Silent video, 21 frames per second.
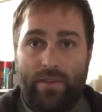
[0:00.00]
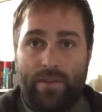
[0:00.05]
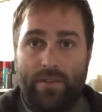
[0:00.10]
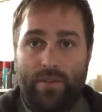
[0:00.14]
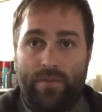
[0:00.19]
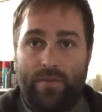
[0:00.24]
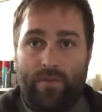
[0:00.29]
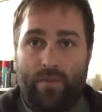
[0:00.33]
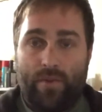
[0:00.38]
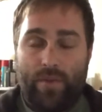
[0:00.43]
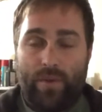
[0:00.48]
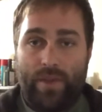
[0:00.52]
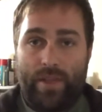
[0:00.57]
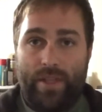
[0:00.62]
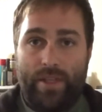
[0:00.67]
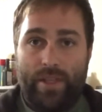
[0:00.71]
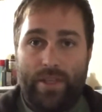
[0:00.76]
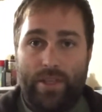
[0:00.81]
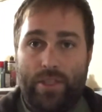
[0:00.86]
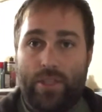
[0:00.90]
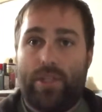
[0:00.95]
for
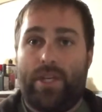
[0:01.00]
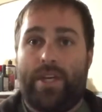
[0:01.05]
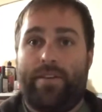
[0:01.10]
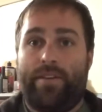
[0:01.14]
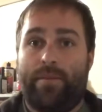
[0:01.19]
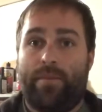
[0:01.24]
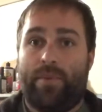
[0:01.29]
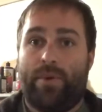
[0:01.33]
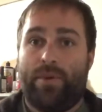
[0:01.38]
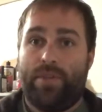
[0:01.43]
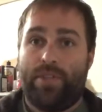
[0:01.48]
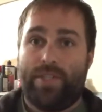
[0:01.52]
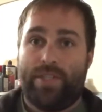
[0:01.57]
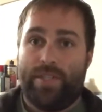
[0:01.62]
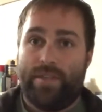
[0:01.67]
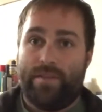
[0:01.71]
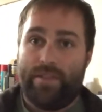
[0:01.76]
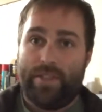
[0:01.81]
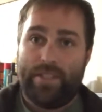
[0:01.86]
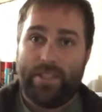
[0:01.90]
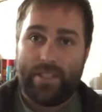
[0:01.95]
the driving portion
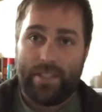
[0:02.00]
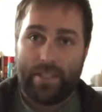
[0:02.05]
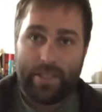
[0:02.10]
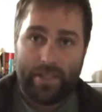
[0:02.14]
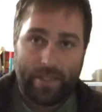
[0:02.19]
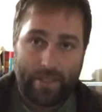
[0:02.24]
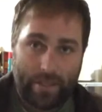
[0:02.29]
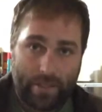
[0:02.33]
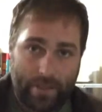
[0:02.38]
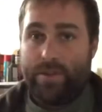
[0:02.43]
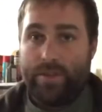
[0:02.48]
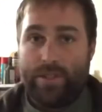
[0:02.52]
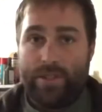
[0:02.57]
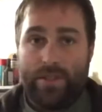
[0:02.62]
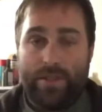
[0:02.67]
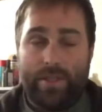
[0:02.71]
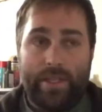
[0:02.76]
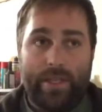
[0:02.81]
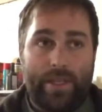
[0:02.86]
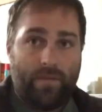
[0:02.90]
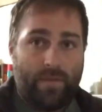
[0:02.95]
of the CDL. Do
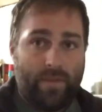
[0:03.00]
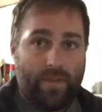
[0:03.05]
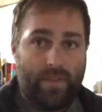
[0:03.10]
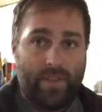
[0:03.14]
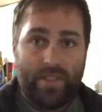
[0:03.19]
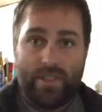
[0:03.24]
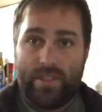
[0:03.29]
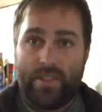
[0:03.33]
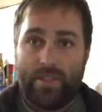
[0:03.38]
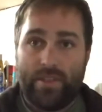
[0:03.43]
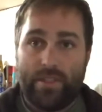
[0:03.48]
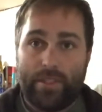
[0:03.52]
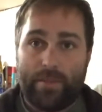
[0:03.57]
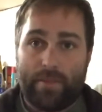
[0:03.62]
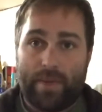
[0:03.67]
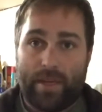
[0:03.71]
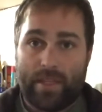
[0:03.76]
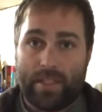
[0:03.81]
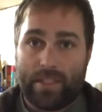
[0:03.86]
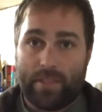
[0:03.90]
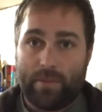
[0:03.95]
it as soon as
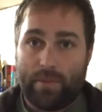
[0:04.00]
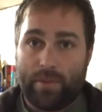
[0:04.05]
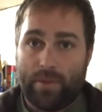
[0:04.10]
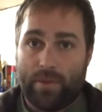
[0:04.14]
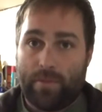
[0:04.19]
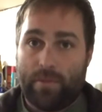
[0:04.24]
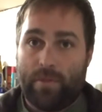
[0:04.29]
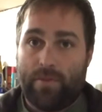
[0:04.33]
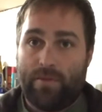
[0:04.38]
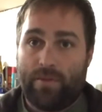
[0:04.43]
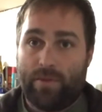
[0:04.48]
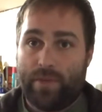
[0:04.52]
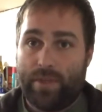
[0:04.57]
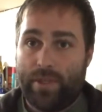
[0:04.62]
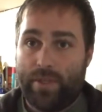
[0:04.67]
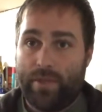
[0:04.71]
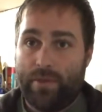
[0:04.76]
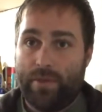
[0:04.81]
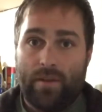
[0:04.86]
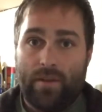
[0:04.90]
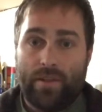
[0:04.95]
possible before
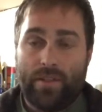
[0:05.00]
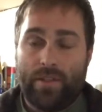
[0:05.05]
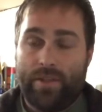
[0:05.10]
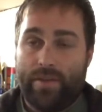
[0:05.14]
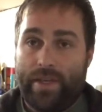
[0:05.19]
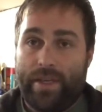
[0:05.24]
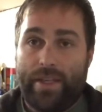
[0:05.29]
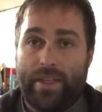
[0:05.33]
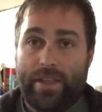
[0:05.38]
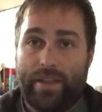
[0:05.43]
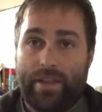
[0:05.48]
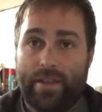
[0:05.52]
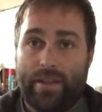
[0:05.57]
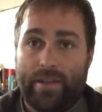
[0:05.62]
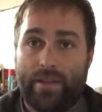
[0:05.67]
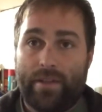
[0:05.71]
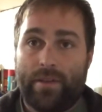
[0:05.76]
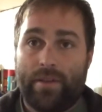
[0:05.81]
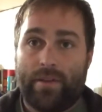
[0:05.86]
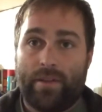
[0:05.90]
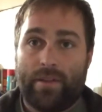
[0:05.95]
you do
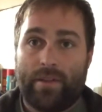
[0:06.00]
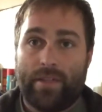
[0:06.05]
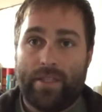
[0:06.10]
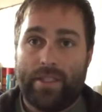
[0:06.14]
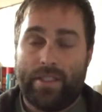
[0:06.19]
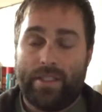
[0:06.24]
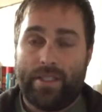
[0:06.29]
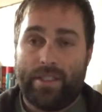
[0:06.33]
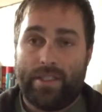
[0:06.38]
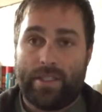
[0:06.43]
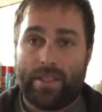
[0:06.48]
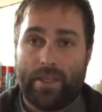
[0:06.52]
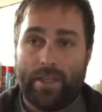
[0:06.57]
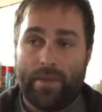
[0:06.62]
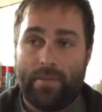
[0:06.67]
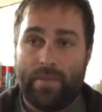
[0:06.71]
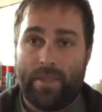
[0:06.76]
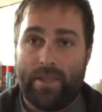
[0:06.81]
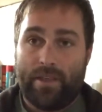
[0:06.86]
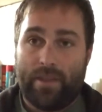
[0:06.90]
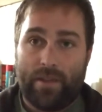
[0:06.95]
anything, because it's going to
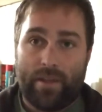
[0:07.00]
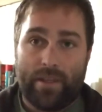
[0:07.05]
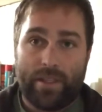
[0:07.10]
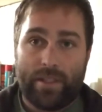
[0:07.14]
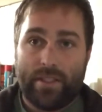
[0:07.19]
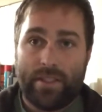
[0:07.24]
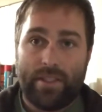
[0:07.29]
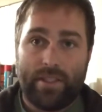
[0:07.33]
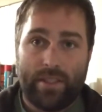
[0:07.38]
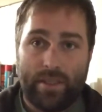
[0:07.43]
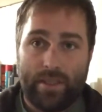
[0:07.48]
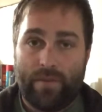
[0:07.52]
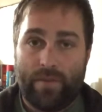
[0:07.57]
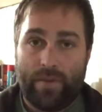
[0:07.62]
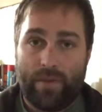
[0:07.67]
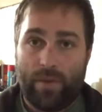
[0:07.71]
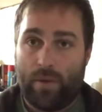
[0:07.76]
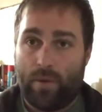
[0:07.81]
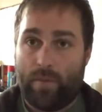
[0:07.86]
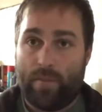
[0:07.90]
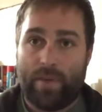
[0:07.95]
be the longest thing for
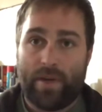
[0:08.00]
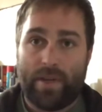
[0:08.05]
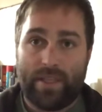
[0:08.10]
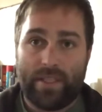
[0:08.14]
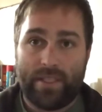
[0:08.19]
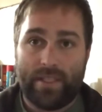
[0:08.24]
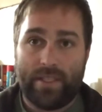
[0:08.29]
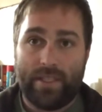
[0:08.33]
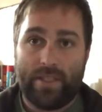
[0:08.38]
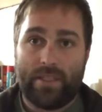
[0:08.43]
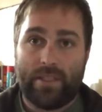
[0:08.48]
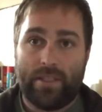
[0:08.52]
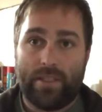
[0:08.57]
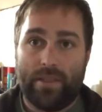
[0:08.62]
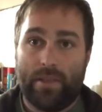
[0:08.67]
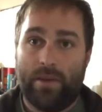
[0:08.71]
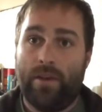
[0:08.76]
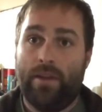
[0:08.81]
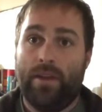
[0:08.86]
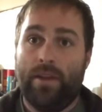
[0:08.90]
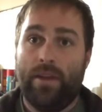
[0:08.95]
the whole process.
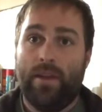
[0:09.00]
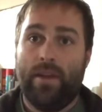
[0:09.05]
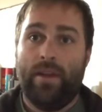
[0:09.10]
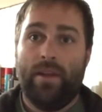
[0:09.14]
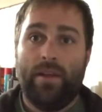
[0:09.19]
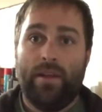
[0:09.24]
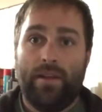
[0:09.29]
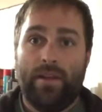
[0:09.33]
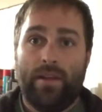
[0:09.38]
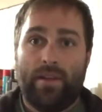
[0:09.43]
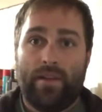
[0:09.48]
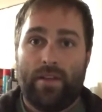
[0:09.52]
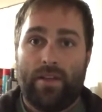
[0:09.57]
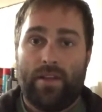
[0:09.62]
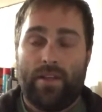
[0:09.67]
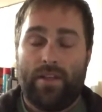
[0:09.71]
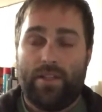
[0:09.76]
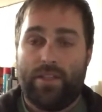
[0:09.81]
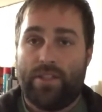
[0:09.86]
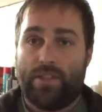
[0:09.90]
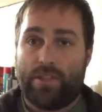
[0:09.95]
So
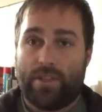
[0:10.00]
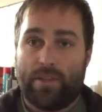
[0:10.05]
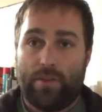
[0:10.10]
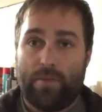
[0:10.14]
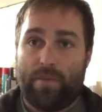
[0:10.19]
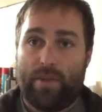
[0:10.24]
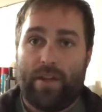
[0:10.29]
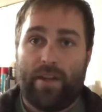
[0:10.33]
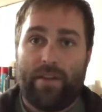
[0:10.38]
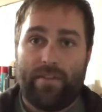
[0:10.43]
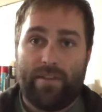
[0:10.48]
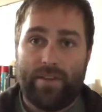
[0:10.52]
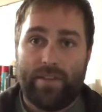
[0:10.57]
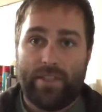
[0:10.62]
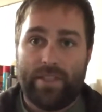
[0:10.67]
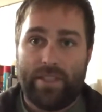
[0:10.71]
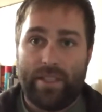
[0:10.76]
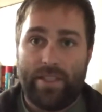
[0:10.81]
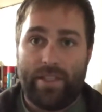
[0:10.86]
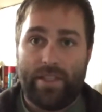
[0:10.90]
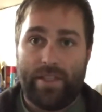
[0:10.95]
just go apply for your
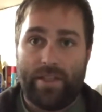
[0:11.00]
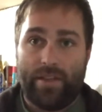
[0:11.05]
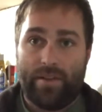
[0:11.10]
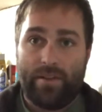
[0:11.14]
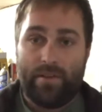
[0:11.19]
CDL.